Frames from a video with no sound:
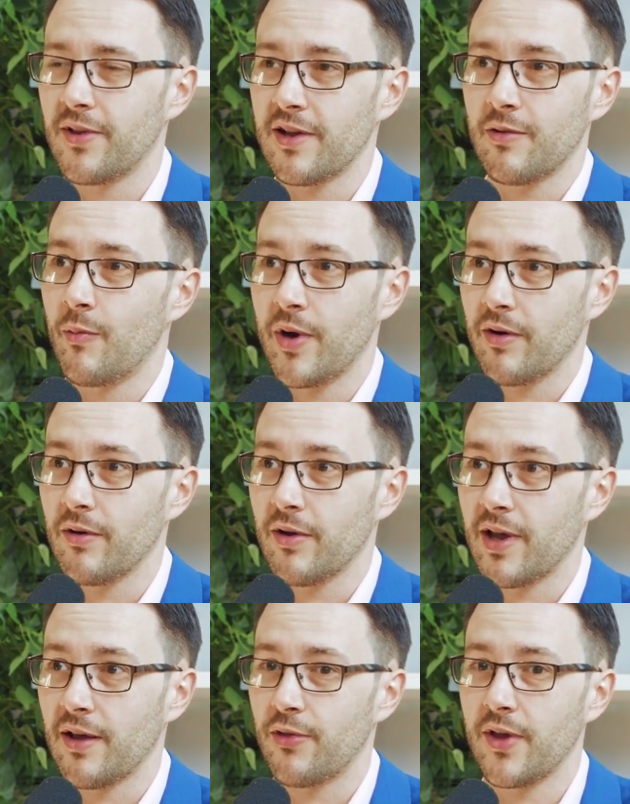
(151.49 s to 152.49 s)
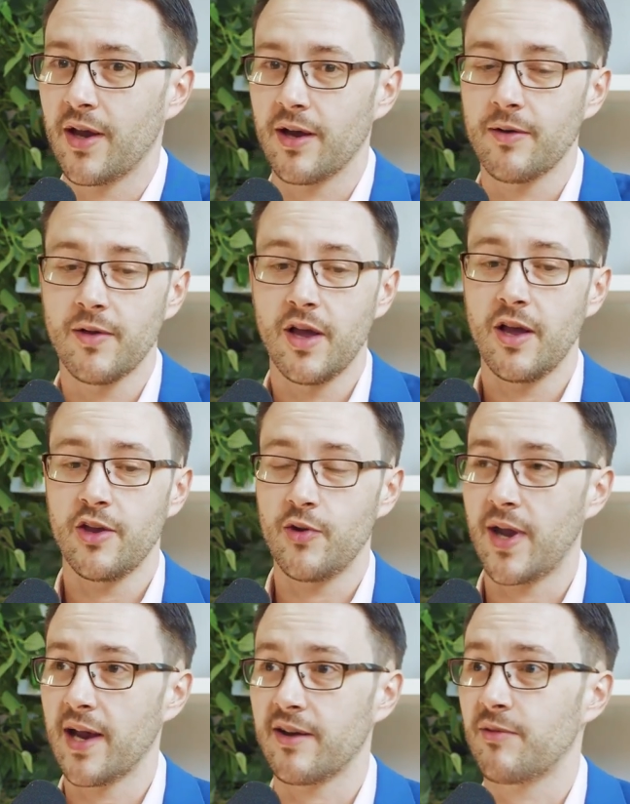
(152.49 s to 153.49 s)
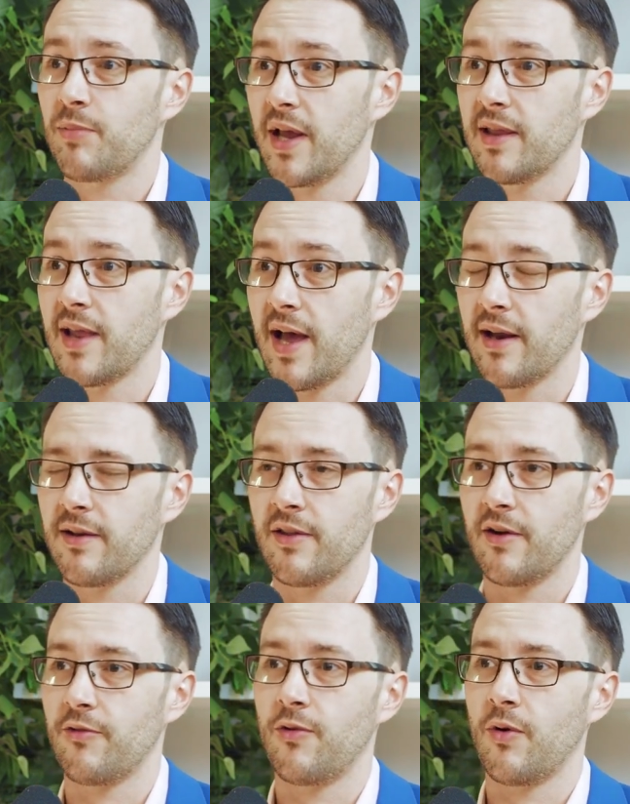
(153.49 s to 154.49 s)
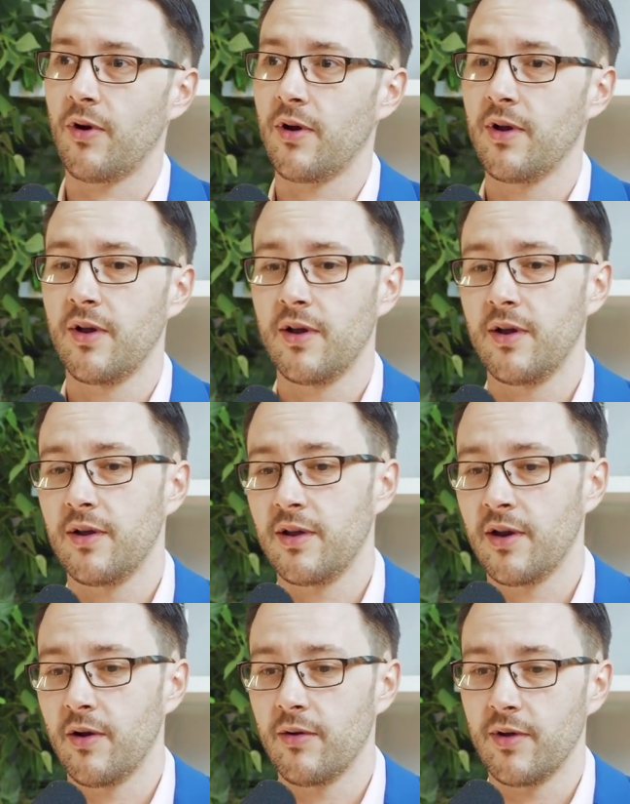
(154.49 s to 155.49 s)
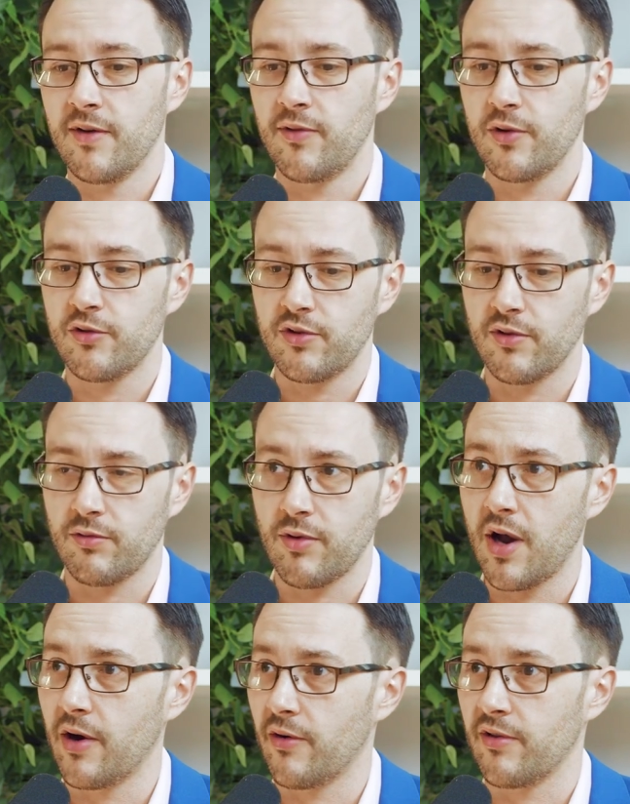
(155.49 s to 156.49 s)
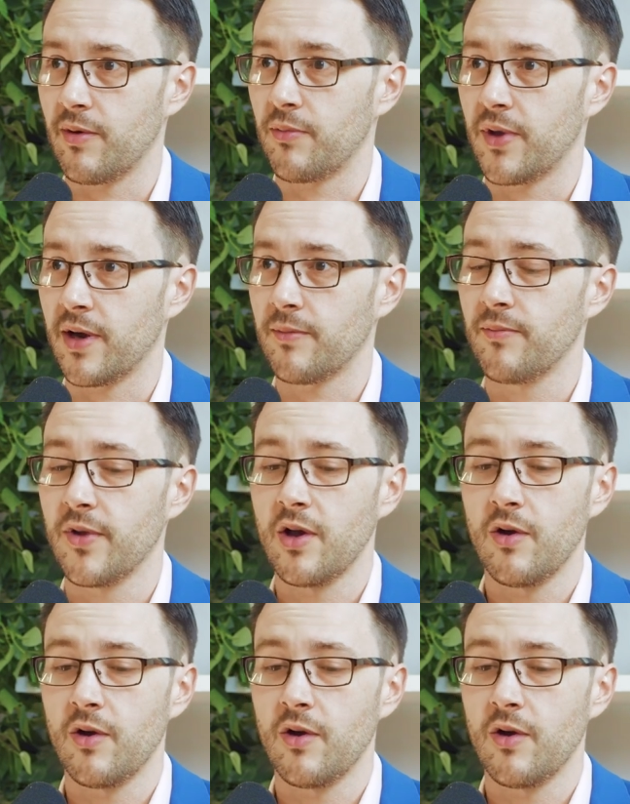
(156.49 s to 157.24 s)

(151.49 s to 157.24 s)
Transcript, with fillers: That's a weird looking thing. You can't explain that. Therefore, you know, evolution's wrong or something.